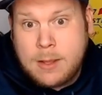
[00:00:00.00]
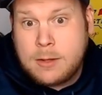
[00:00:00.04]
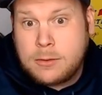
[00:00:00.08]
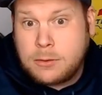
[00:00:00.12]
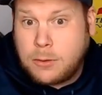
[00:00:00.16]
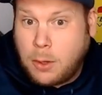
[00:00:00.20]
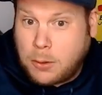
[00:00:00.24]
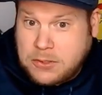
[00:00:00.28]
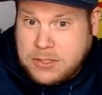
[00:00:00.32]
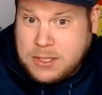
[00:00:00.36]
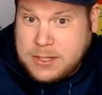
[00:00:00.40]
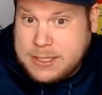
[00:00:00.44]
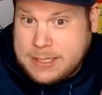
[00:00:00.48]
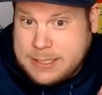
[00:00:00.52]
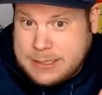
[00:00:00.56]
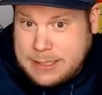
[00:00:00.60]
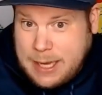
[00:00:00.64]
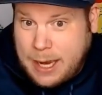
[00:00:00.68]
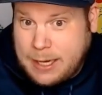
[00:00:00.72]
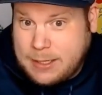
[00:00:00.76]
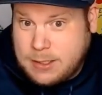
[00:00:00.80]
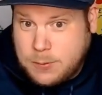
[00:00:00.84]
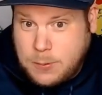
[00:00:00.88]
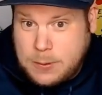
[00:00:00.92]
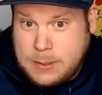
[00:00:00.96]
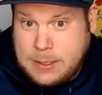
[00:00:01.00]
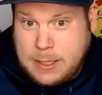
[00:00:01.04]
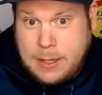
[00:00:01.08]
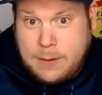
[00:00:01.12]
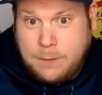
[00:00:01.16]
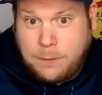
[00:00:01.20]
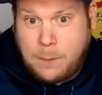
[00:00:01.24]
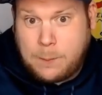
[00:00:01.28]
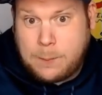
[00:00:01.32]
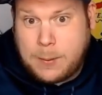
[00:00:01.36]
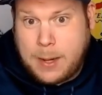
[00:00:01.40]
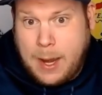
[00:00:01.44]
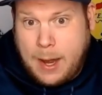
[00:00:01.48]
Those are the signs we need
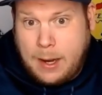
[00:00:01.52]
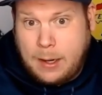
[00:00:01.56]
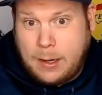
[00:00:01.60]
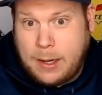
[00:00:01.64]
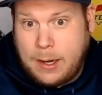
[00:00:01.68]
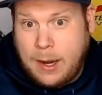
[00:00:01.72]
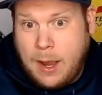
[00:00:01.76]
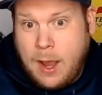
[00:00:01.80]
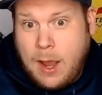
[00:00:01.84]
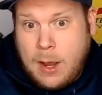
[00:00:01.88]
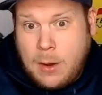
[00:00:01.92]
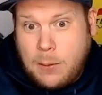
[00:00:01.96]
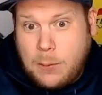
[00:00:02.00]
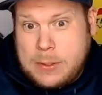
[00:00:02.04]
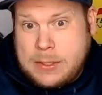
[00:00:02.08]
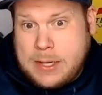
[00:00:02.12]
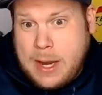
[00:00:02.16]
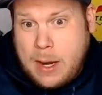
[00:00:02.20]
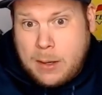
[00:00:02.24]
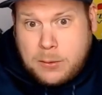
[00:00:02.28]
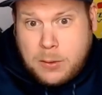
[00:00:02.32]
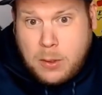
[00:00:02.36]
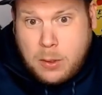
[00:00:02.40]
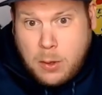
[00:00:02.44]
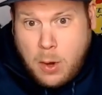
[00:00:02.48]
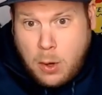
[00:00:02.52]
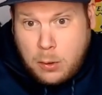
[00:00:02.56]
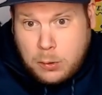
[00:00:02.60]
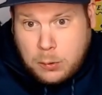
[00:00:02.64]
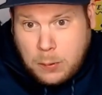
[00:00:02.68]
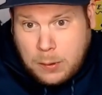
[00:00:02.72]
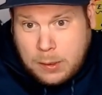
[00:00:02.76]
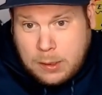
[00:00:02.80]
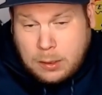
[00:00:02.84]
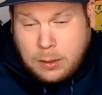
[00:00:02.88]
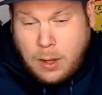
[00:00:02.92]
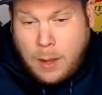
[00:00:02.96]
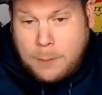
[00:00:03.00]
from Gary. We now go to a
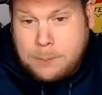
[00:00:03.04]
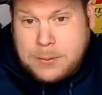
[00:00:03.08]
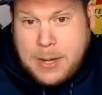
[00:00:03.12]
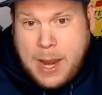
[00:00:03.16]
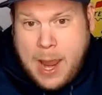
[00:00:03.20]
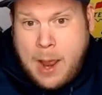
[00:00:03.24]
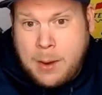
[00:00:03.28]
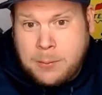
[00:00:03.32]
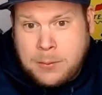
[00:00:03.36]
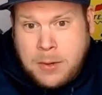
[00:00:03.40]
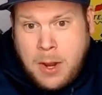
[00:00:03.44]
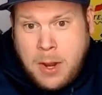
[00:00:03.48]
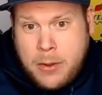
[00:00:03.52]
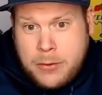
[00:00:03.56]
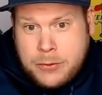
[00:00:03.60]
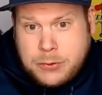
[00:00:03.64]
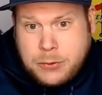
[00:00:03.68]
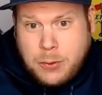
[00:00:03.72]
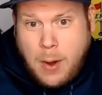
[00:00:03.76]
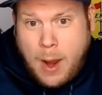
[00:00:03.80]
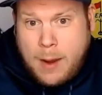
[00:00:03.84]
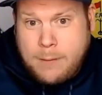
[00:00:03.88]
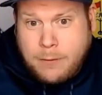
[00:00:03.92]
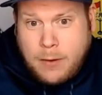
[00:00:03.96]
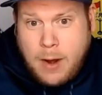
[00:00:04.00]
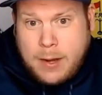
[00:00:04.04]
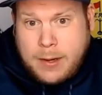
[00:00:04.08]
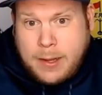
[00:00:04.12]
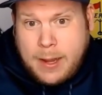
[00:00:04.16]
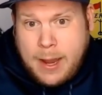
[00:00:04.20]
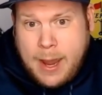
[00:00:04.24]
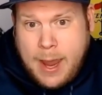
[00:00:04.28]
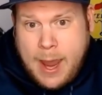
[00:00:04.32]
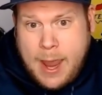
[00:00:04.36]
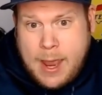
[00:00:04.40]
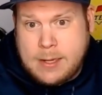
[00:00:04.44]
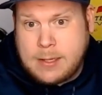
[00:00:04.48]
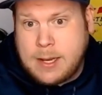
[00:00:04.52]
club down, driver out of
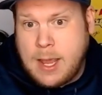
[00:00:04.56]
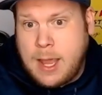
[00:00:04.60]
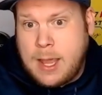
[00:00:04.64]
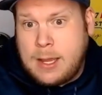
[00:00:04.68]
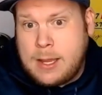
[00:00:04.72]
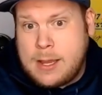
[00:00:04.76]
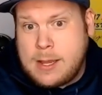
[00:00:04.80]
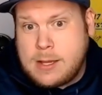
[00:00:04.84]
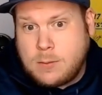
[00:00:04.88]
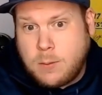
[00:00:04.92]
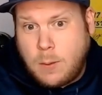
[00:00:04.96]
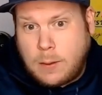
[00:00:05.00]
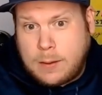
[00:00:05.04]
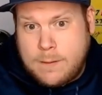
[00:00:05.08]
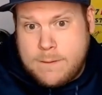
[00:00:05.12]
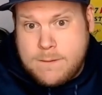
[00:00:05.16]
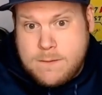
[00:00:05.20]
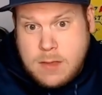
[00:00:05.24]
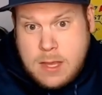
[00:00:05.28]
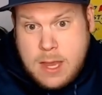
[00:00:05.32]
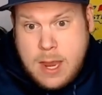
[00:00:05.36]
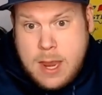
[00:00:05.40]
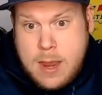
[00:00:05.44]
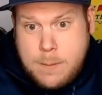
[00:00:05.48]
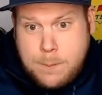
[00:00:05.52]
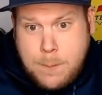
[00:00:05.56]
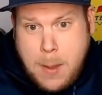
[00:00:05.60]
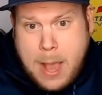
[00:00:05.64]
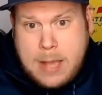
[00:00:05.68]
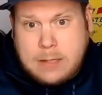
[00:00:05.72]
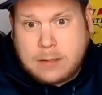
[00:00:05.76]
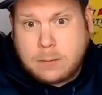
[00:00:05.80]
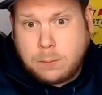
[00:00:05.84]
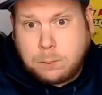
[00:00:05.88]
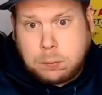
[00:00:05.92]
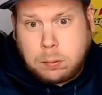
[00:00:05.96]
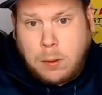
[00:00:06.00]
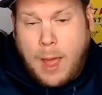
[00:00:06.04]
hand. He's one of the
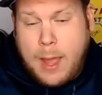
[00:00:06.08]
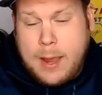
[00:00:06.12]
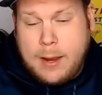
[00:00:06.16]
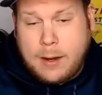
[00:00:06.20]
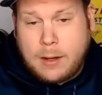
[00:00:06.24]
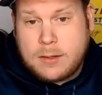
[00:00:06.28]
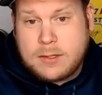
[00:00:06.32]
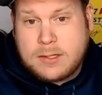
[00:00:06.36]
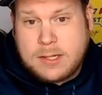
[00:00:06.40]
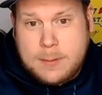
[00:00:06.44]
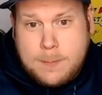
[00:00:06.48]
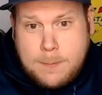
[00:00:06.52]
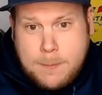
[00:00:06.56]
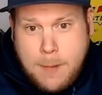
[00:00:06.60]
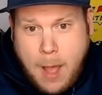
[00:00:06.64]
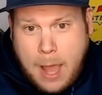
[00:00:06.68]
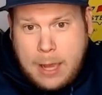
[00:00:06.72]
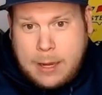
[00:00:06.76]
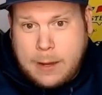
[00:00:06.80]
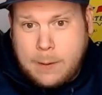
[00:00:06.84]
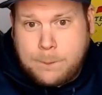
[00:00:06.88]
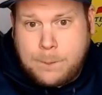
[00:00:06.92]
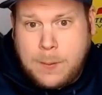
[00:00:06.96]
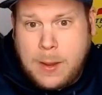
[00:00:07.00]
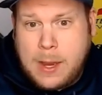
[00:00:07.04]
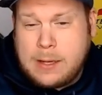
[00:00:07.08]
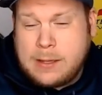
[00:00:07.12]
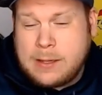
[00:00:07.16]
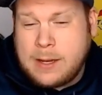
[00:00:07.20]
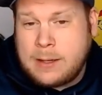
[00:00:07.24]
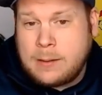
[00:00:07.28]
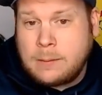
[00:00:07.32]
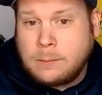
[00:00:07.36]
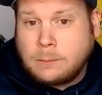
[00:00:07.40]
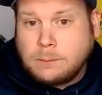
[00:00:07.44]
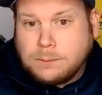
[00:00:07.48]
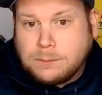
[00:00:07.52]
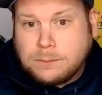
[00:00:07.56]
best players, in my
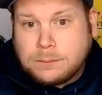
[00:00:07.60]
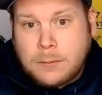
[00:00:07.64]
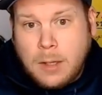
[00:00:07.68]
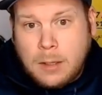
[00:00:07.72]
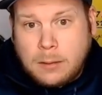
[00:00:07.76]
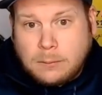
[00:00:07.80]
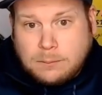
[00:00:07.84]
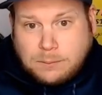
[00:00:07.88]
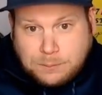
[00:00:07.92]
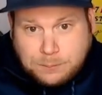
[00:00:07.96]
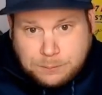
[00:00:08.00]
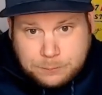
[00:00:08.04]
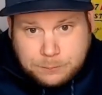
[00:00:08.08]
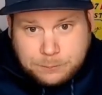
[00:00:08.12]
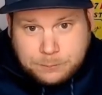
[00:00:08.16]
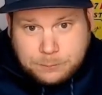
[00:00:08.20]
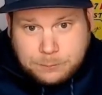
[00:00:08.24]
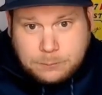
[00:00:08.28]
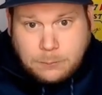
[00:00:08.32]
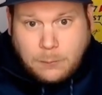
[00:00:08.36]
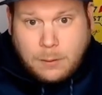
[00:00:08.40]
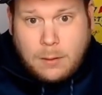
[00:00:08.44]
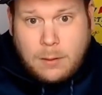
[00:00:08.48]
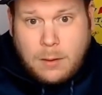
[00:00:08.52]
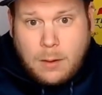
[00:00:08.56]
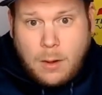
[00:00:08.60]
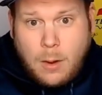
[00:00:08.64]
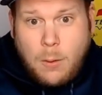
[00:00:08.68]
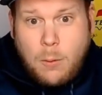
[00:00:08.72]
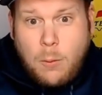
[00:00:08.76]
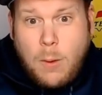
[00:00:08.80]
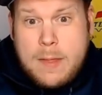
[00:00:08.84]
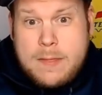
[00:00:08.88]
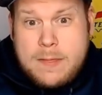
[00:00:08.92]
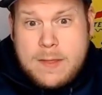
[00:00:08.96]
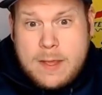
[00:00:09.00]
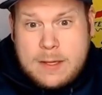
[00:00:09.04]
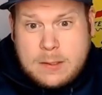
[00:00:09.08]
opinion.
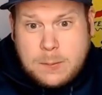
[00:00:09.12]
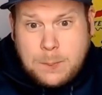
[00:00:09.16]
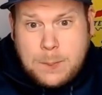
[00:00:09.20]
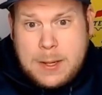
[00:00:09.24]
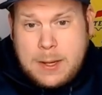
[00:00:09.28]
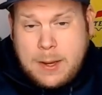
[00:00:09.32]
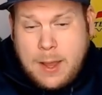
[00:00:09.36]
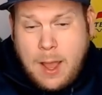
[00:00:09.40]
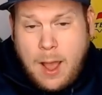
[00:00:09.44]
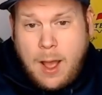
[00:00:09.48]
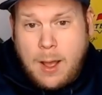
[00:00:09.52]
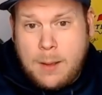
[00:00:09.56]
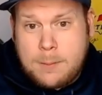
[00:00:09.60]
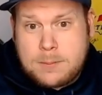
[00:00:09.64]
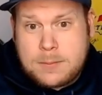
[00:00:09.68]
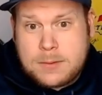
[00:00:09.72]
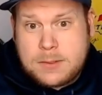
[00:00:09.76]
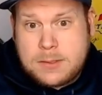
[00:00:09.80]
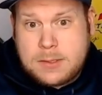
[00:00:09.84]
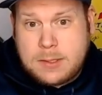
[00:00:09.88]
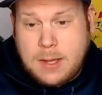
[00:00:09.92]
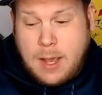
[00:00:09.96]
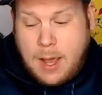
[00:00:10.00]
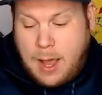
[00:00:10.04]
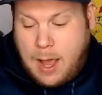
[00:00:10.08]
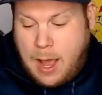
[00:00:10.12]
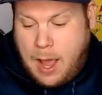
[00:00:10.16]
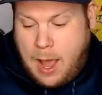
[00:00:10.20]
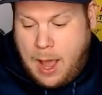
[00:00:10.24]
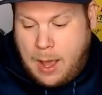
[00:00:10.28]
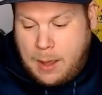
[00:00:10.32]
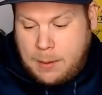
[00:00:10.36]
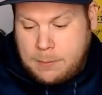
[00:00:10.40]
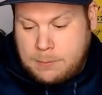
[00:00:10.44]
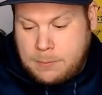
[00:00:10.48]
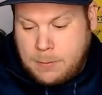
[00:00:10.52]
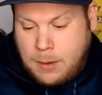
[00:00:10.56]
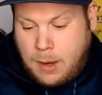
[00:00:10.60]
When this becomes
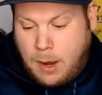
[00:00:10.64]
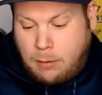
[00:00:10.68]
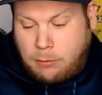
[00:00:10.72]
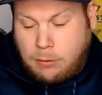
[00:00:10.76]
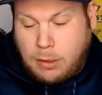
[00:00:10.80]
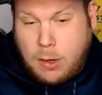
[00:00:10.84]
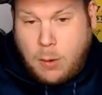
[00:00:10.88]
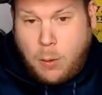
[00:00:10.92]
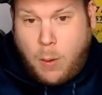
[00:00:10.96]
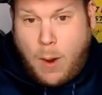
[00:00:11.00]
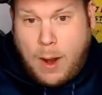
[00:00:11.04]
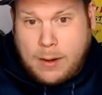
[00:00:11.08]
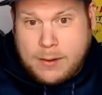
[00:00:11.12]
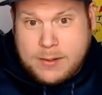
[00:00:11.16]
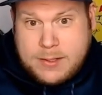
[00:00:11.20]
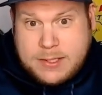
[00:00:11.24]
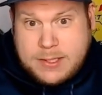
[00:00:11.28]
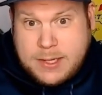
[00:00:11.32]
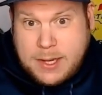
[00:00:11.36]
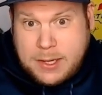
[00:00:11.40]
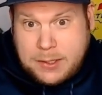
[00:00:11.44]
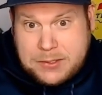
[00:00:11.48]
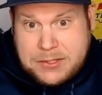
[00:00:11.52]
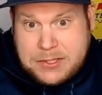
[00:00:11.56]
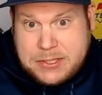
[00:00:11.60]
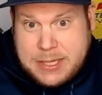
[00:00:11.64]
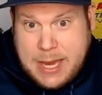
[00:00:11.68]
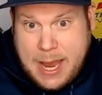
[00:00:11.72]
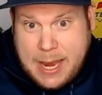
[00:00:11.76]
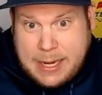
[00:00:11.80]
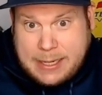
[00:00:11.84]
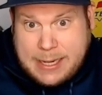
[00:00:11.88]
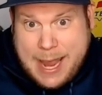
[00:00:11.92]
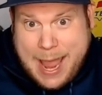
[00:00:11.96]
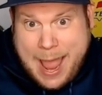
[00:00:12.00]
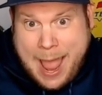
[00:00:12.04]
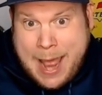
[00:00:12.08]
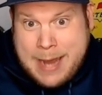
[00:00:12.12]
a required skill
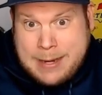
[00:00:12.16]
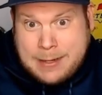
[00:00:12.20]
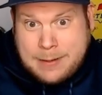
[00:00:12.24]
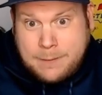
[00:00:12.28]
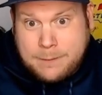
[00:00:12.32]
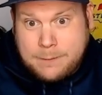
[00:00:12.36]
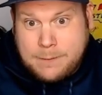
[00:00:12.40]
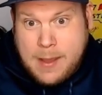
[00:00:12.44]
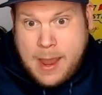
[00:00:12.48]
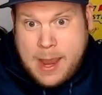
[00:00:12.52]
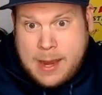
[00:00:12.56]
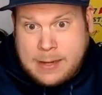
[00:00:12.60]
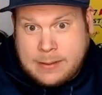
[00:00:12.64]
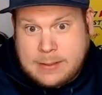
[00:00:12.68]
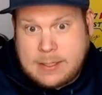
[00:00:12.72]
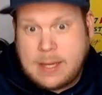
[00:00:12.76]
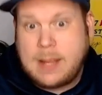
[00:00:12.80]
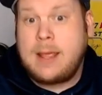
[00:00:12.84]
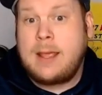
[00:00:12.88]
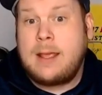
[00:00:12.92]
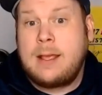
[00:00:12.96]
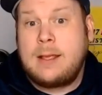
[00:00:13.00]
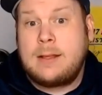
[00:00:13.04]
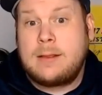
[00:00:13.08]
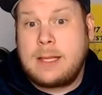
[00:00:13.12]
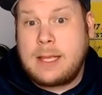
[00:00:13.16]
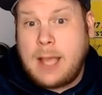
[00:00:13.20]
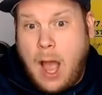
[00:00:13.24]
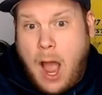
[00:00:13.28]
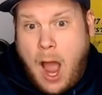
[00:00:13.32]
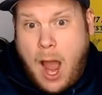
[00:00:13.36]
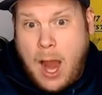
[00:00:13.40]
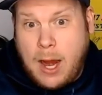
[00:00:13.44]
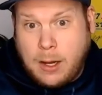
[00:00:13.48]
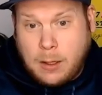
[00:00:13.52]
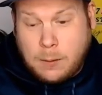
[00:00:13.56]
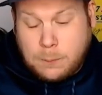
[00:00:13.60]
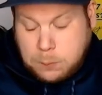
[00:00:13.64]
set at an event, the
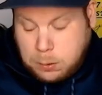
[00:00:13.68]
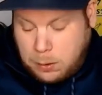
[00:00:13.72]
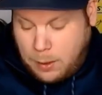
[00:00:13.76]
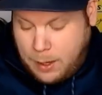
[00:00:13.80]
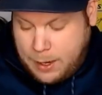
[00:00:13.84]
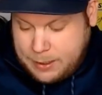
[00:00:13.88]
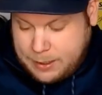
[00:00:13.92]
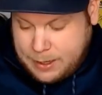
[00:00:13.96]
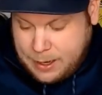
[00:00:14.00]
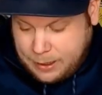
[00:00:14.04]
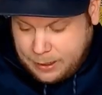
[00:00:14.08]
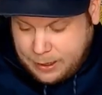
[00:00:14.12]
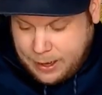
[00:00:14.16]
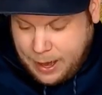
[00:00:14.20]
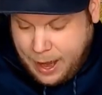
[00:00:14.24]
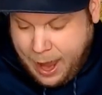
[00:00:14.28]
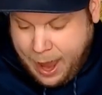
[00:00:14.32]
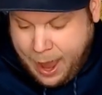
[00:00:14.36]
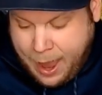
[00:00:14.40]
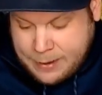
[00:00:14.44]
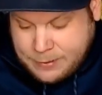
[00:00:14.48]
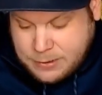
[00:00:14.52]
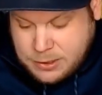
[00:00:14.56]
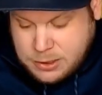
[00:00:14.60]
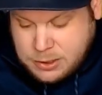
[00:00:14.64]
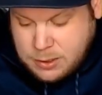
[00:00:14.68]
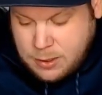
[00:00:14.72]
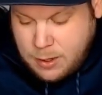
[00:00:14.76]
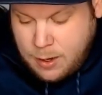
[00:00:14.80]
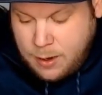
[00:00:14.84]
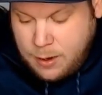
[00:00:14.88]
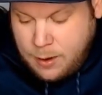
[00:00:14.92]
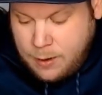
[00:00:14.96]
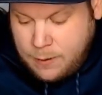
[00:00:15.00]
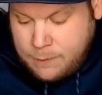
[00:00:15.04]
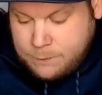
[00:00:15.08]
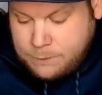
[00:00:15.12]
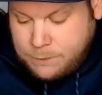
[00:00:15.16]
iron play can catch
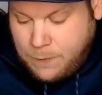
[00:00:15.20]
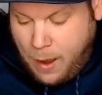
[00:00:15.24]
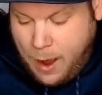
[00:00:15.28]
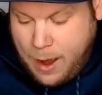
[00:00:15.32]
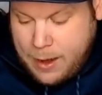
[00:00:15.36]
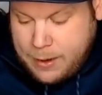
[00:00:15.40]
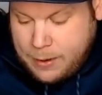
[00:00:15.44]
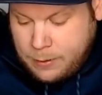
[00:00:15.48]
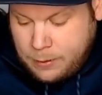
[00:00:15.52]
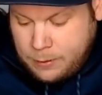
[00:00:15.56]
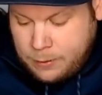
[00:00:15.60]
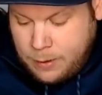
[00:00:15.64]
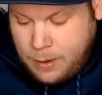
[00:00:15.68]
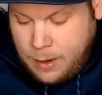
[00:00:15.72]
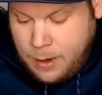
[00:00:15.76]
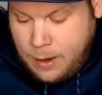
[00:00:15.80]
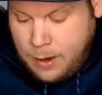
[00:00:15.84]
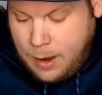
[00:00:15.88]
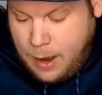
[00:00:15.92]
fire.